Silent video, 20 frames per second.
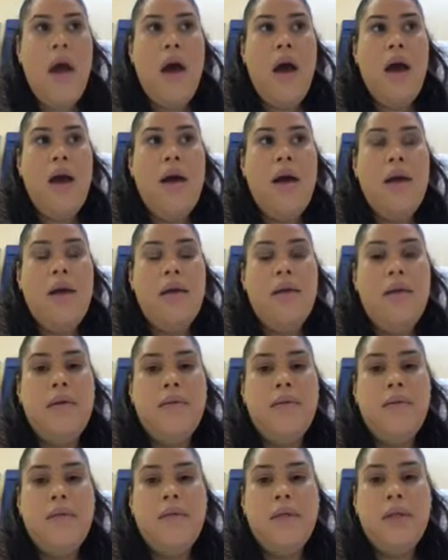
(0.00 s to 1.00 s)

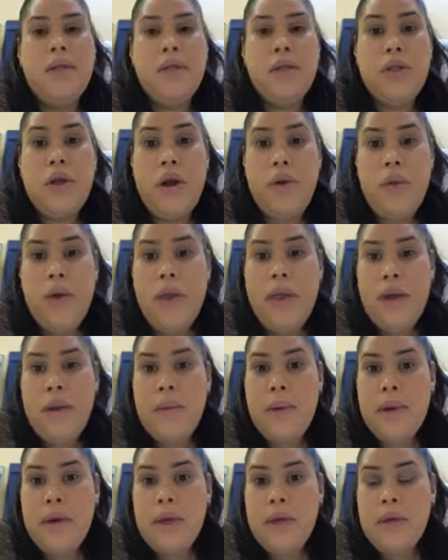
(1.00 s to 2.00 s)
To start with,
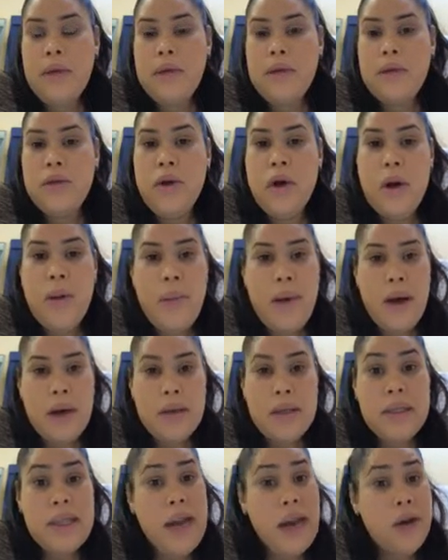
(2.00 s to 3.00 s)
I'm going to talk
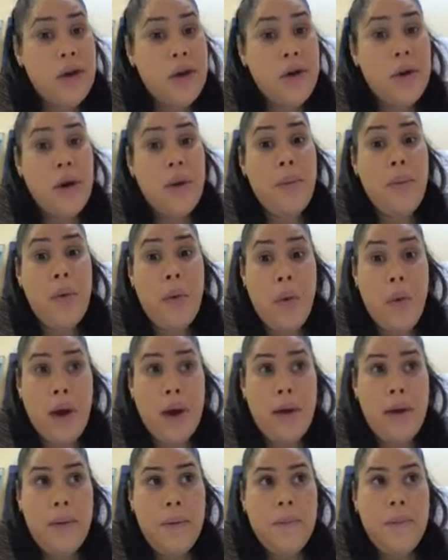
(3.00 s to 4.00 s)
about standard number
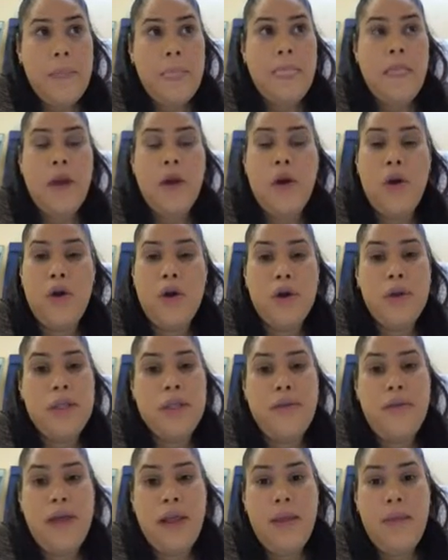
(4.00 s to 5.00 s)
one, learner
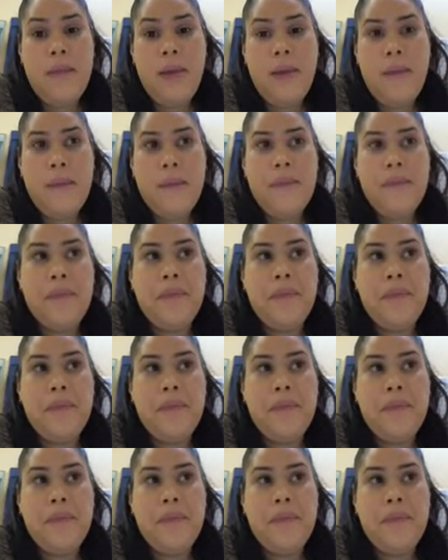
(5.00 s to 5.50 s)
development.